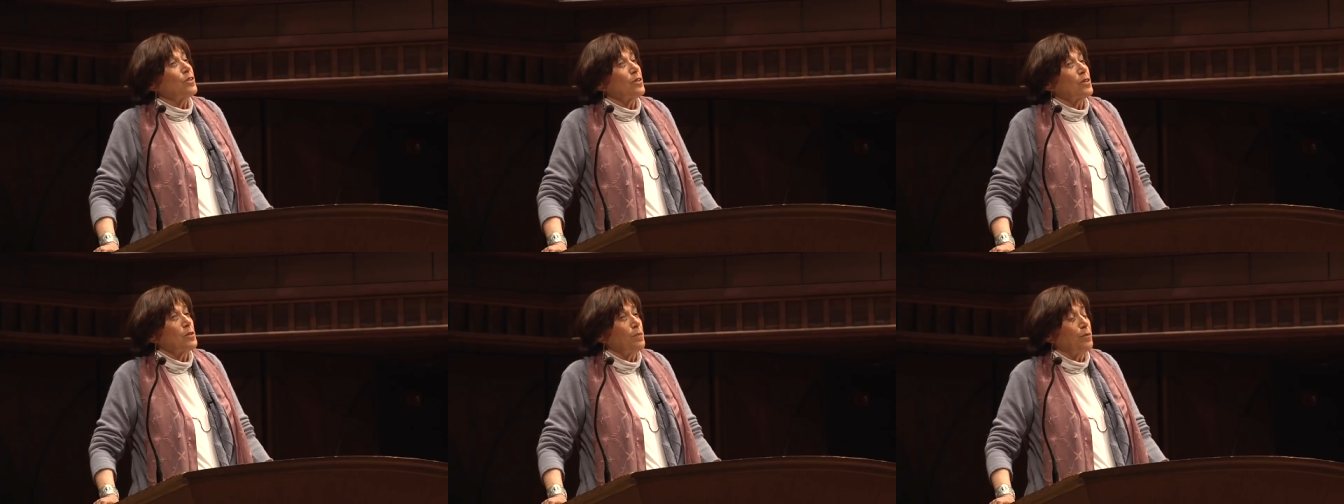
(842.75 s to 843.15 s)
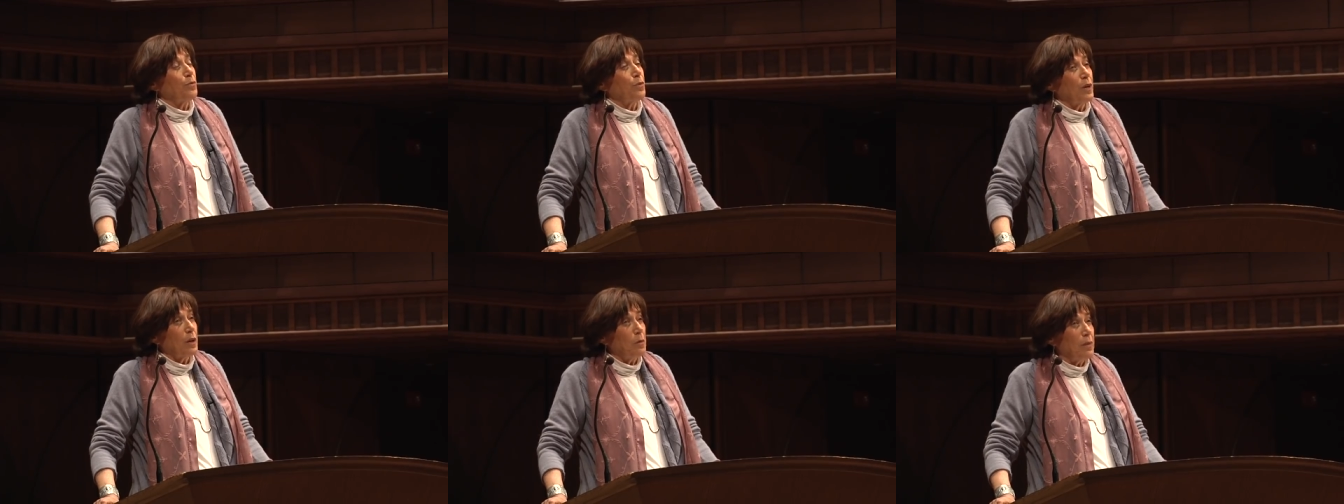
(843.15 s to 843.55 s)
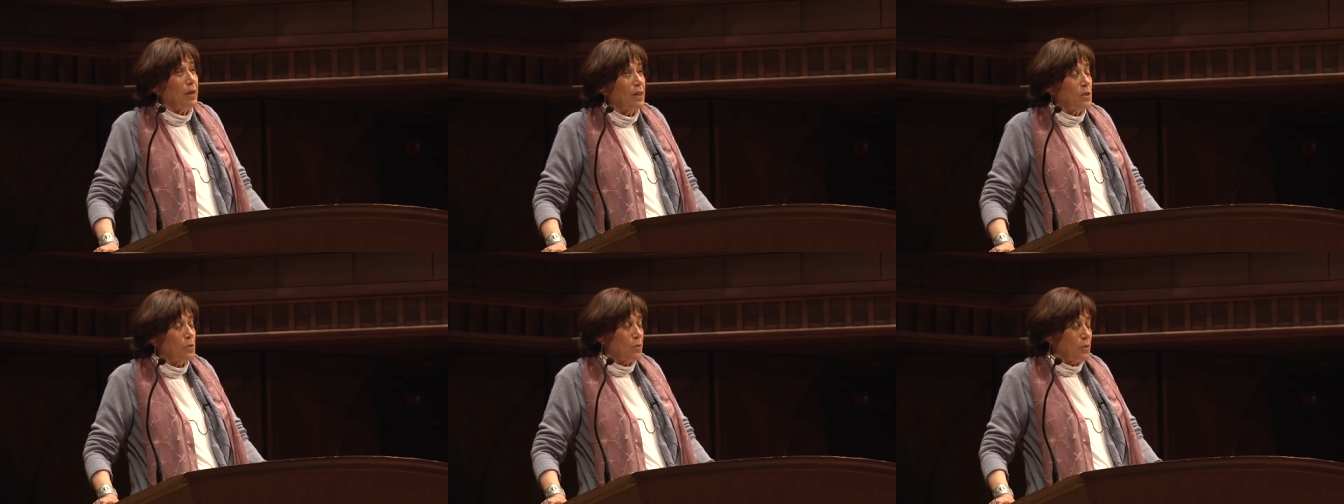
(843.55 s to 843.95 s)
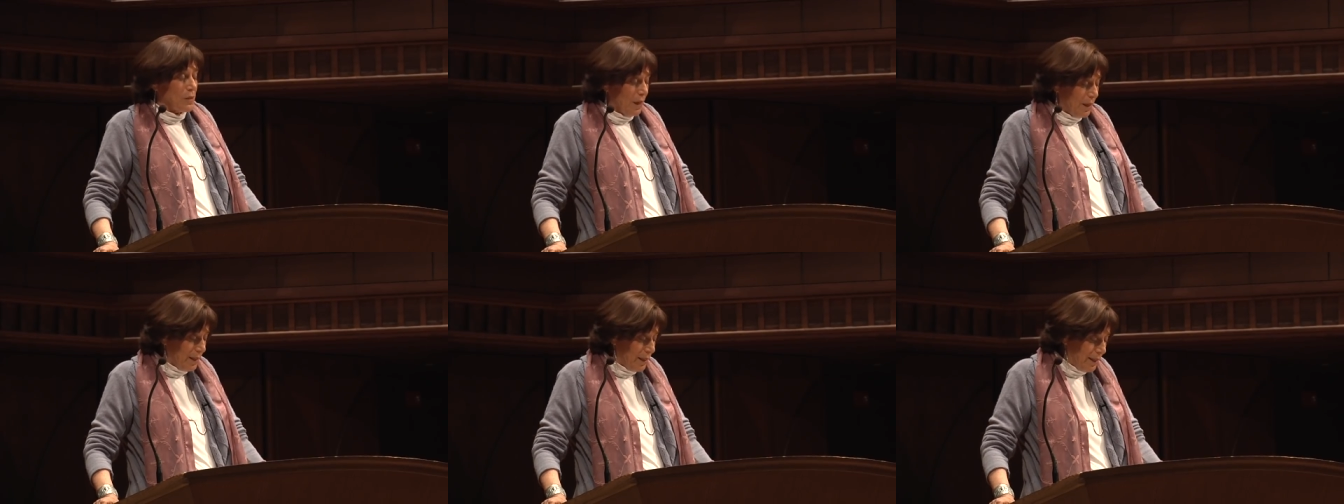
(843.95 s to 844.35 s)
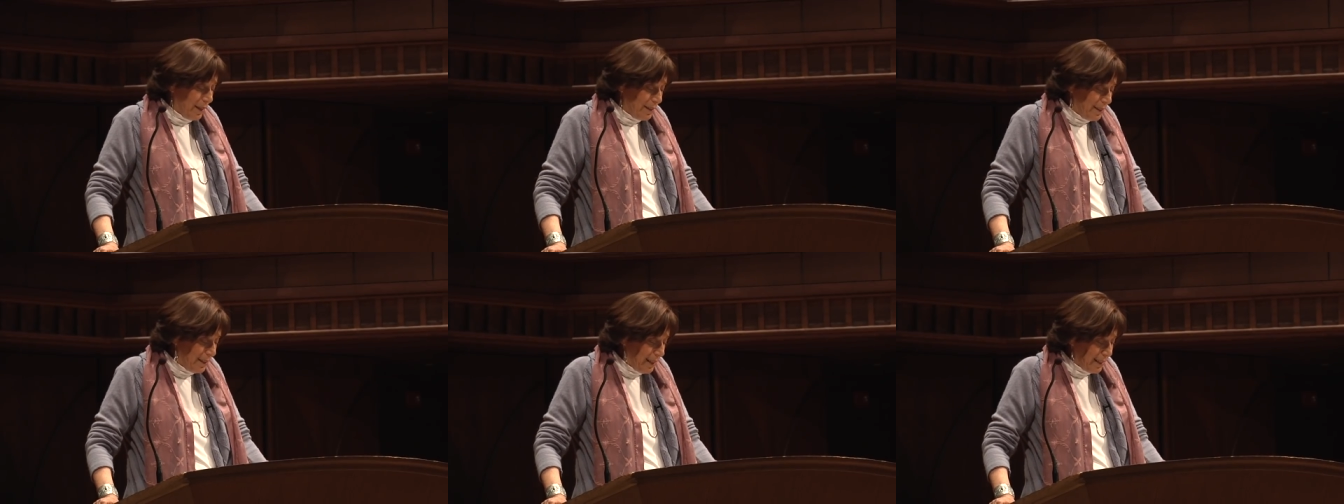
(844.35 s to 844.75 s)
years before he committed suicide in
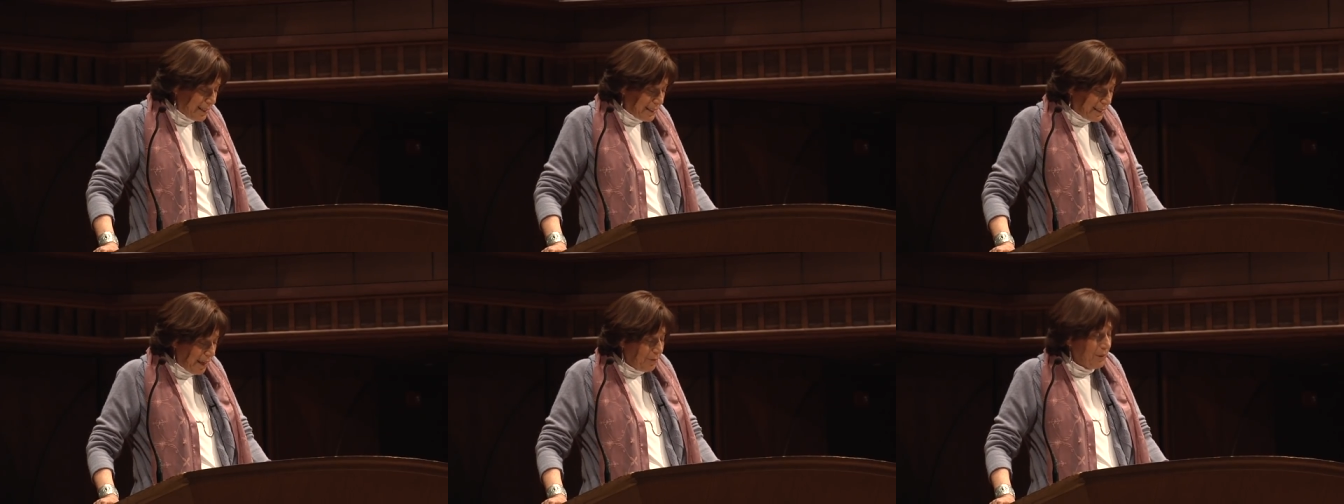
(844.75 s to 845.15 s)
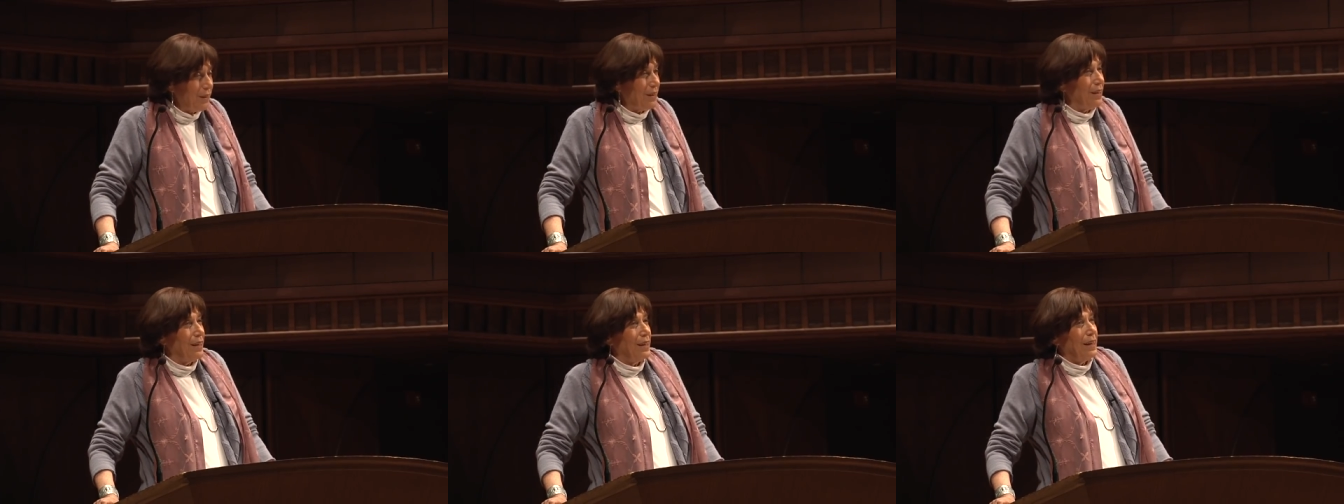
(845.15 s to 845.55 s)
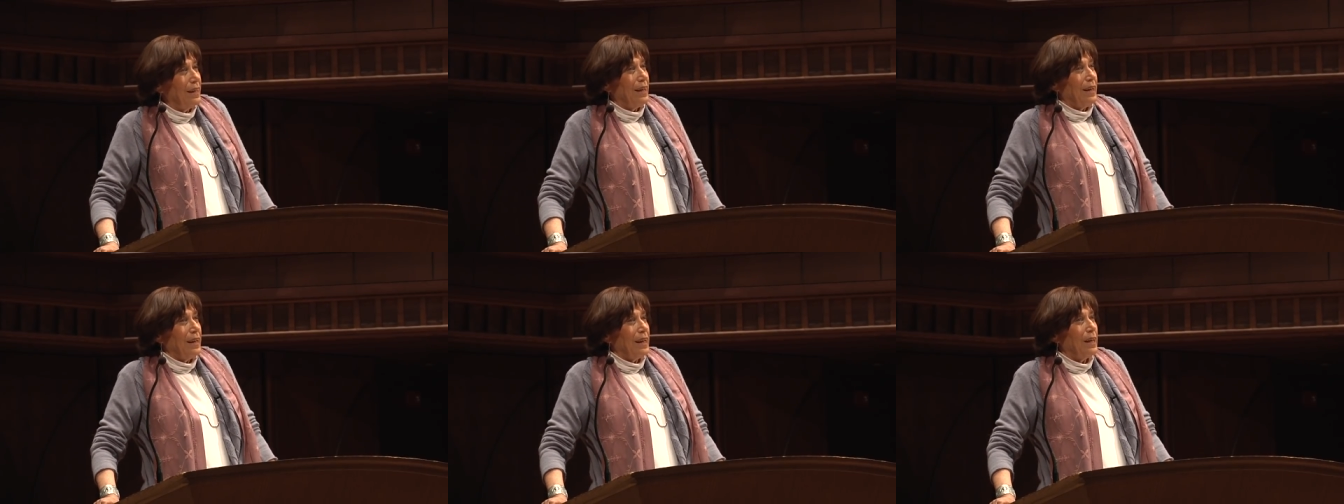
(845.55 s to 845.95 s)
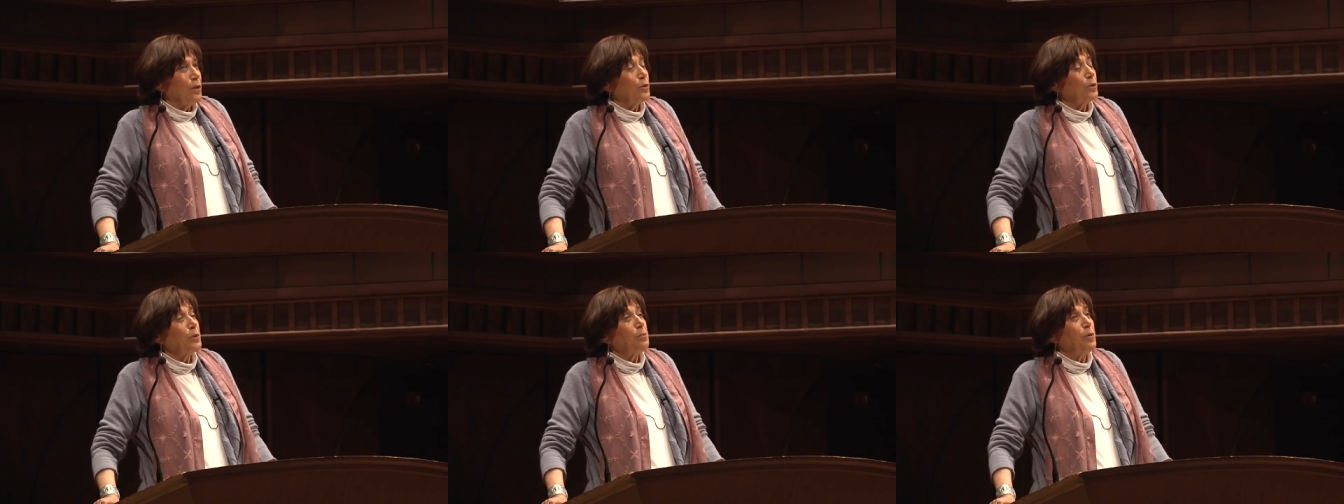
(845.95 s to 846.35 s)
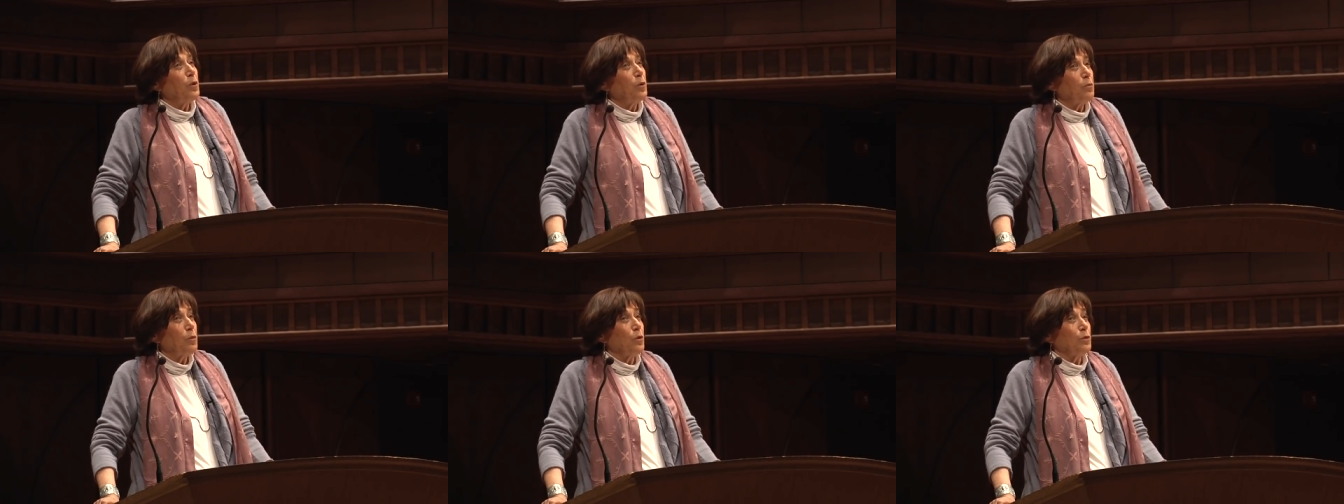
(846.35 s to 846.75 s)
1987, he wrote a
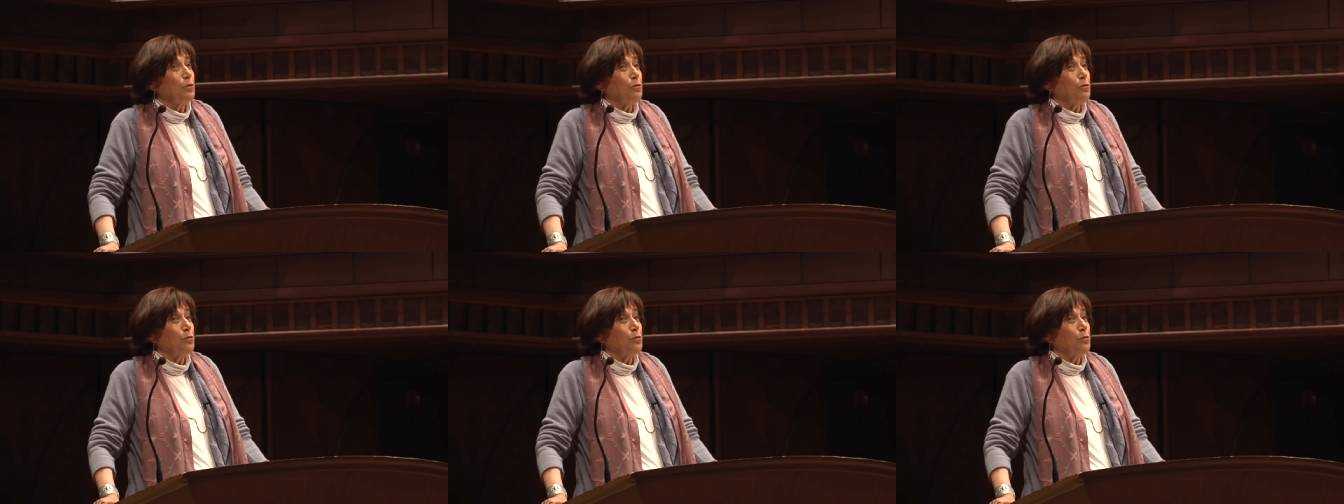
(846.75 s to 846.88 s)
poem called